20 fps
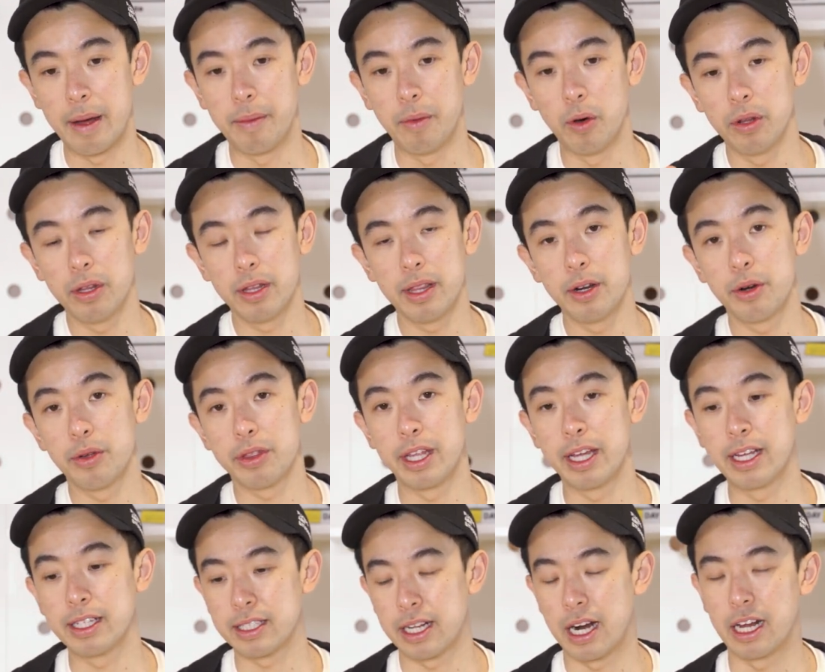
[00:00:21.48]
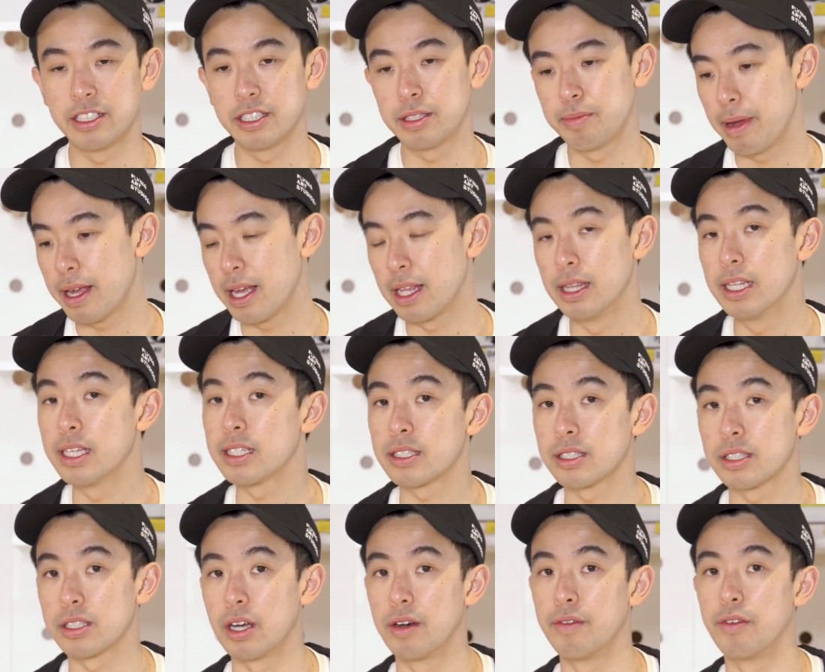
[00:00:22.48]
all the little things, and I just make a
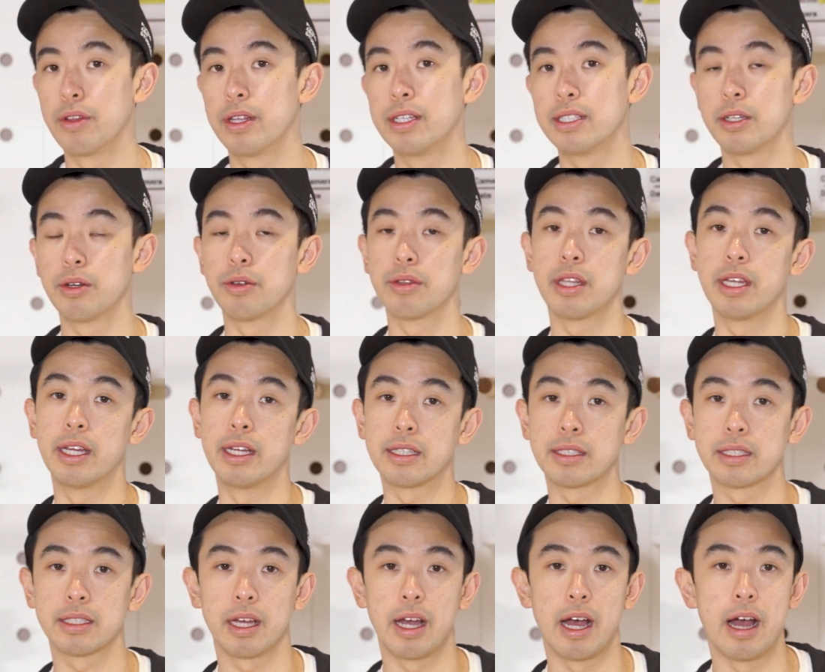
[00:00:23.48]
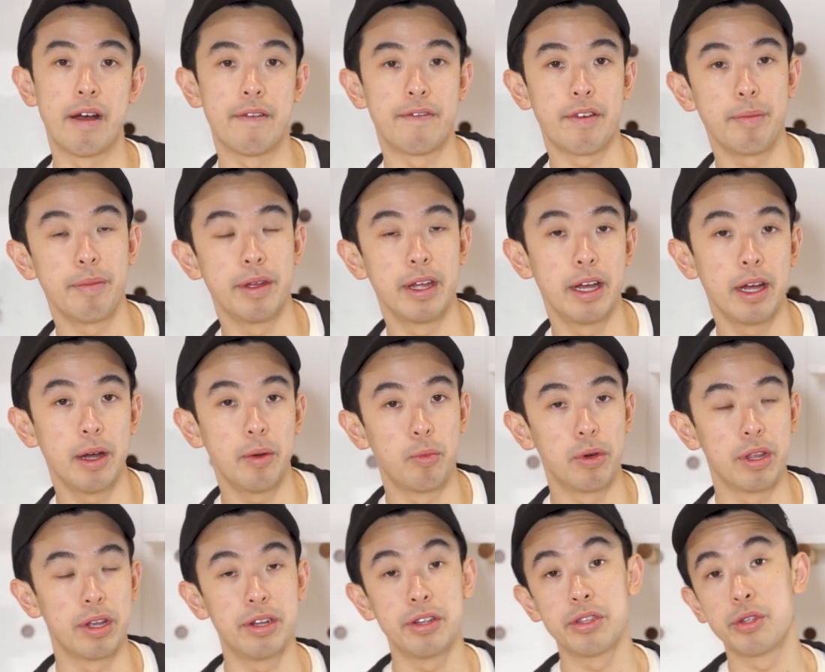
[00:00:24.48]
list of all these little things. From here,
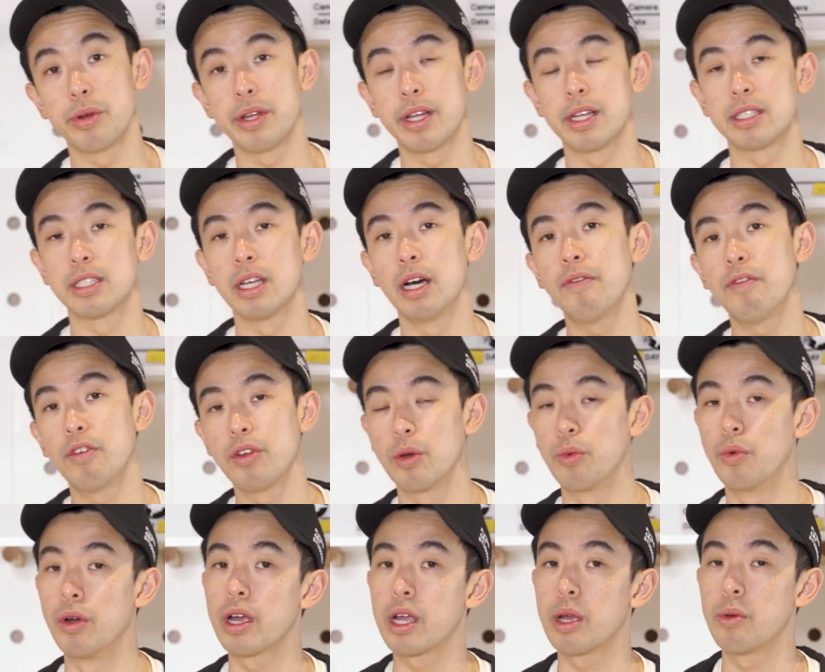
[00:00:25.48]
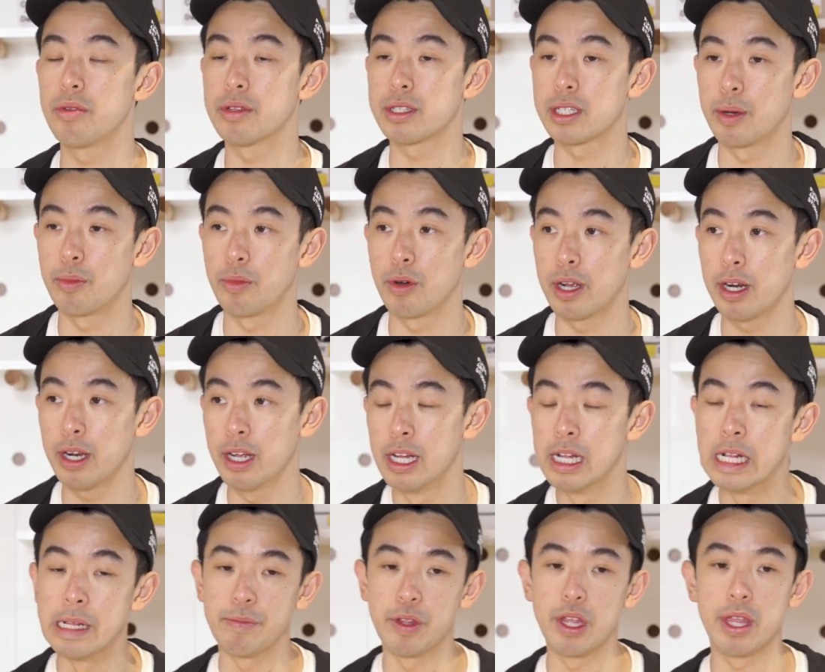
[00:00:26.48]
whether you're doing it yourself or you're working with someone,
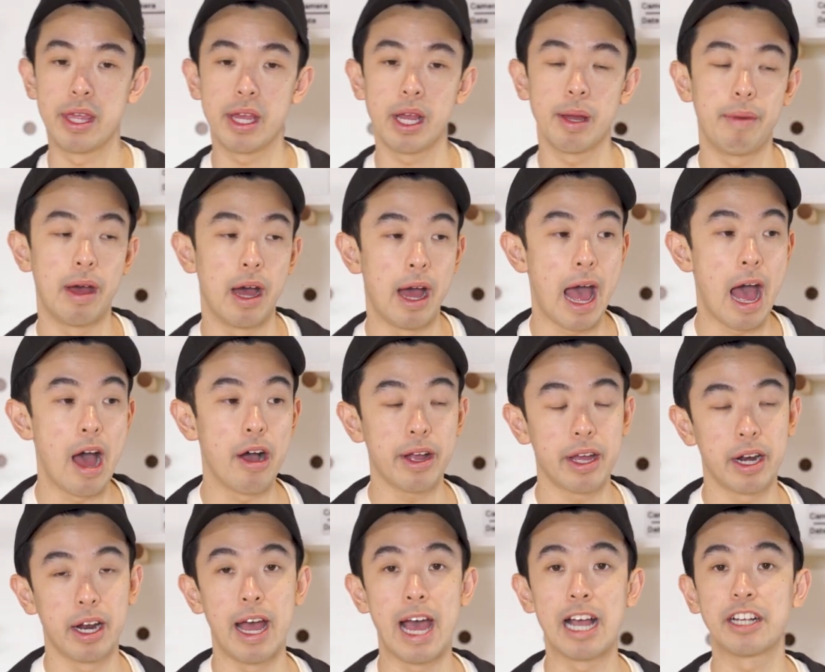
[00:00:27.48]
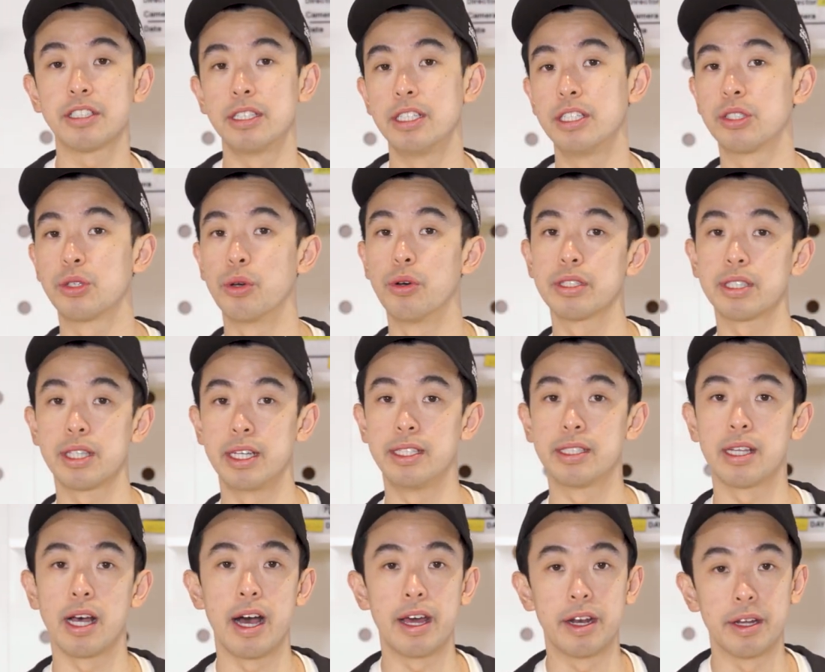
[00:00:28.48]
you think about how can I actually source these
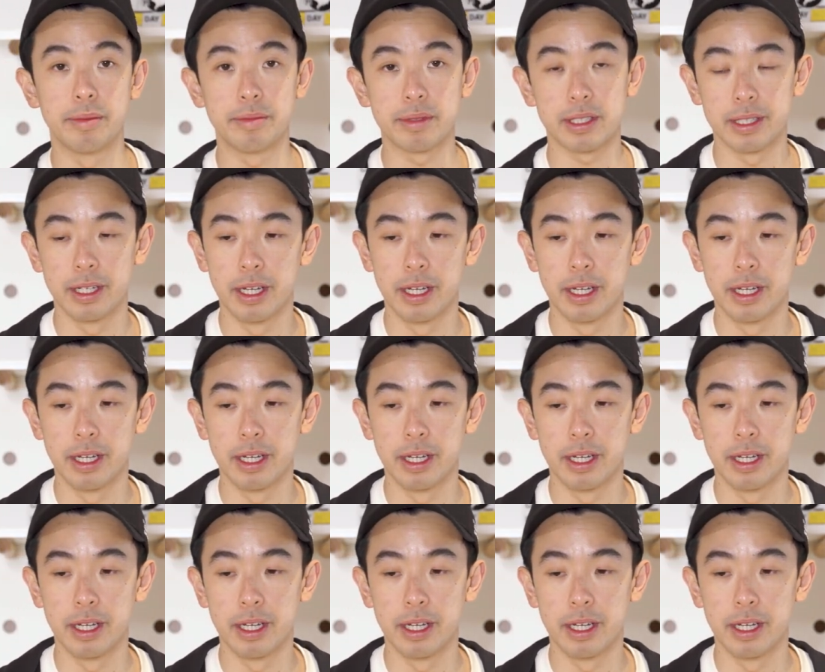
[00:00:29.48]
items.